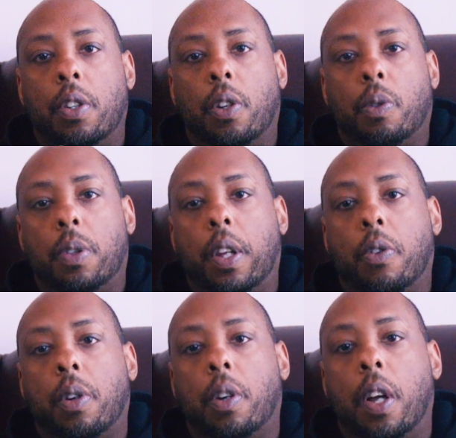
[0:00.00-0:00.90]
know,
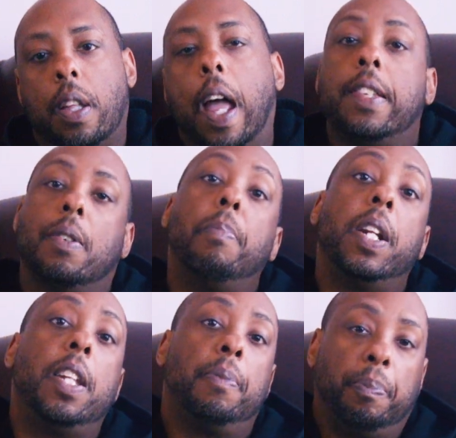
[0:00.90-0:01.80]
had some
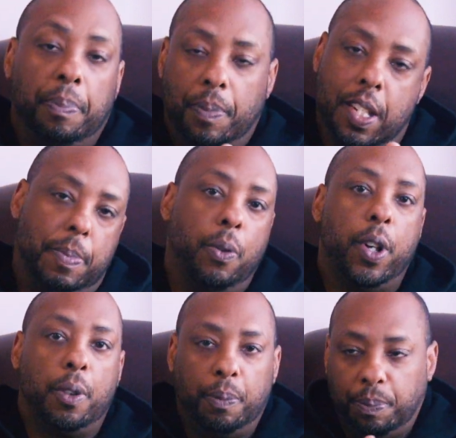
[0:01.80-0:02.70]
money. Let's be
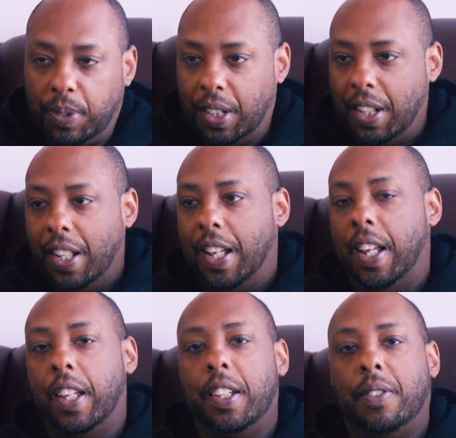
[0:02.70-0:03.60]
real.
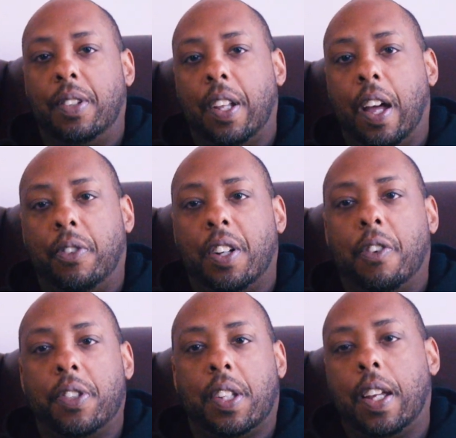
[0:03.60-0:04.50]
And I would
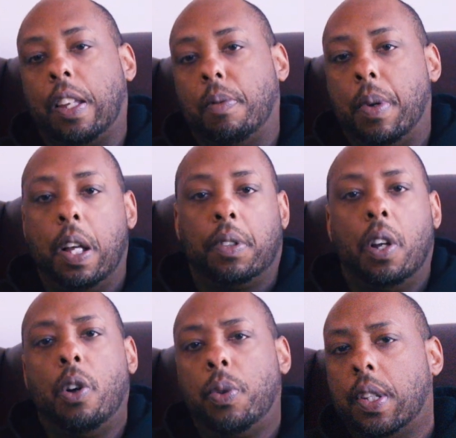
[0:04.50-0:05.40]
always like ask my mom, like,
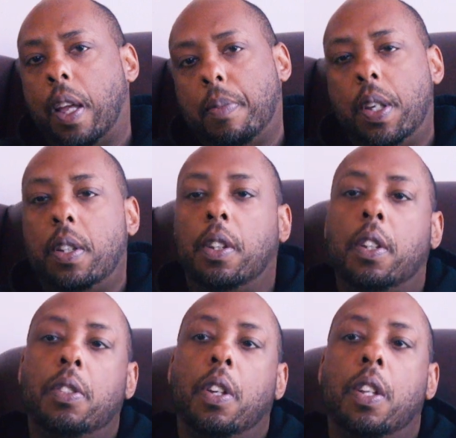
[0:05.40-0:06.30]
"Oh, what's that
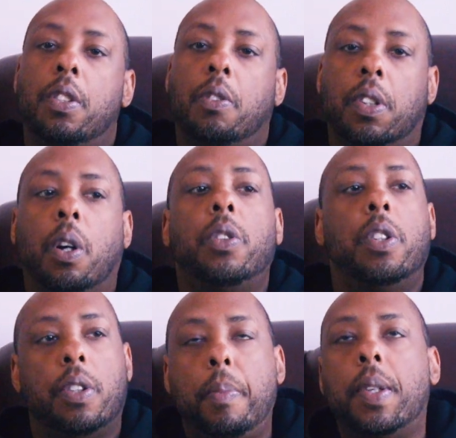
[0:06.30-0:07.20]
mean?" And she would say, "Oh, you
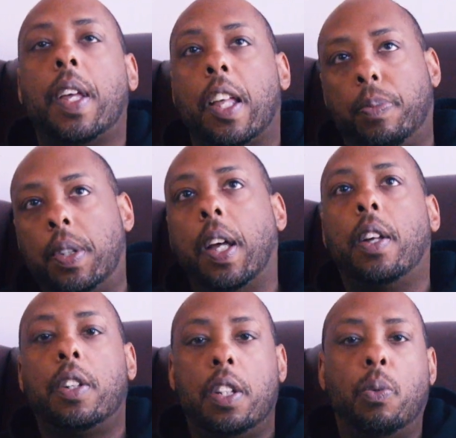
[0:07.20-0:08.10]
know, that means
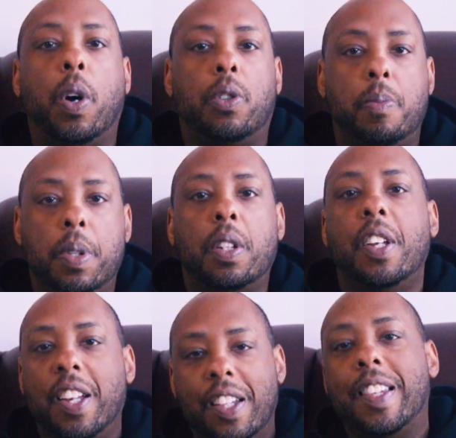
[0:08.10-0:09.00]
hospitality, welcoming.
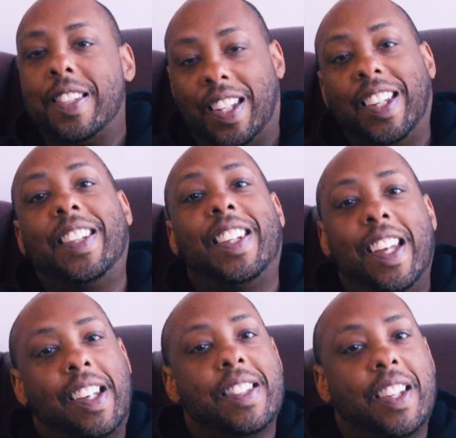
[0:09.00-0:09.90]
That's a good
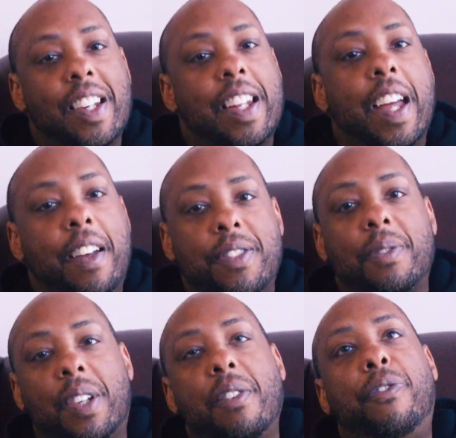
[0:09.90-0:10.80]
thing because they're gonna have
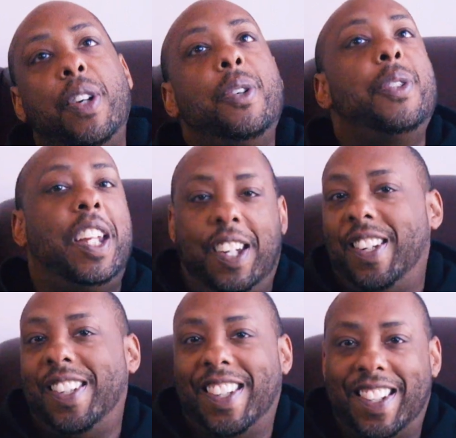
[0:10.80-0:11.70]
some good food
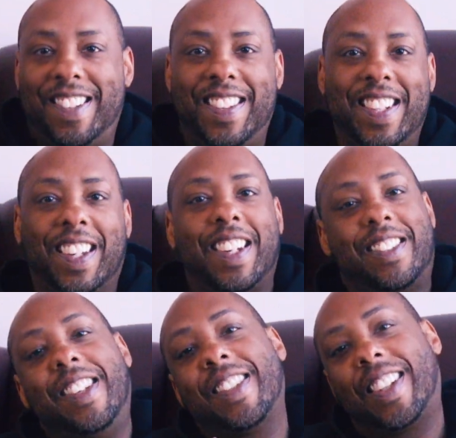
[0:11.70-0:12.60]
here. You know what I mean? They're gonna
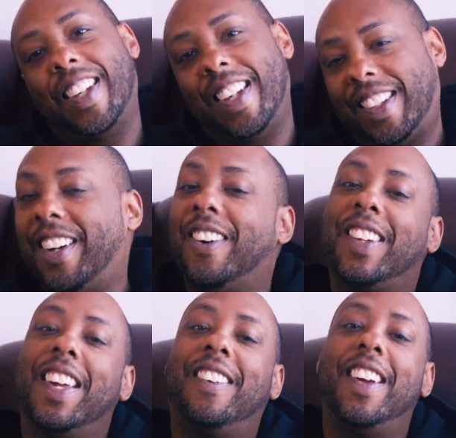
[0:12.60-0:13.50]
treat us good." I was like,
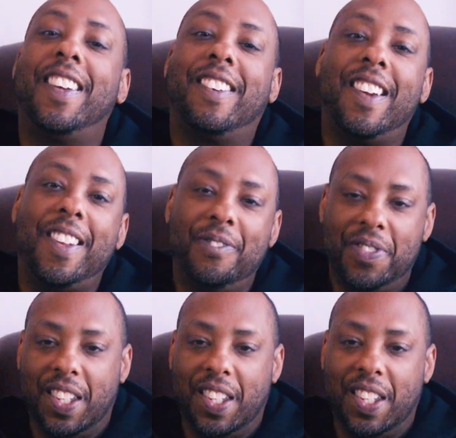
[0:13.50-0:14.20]
"Okay, great, great."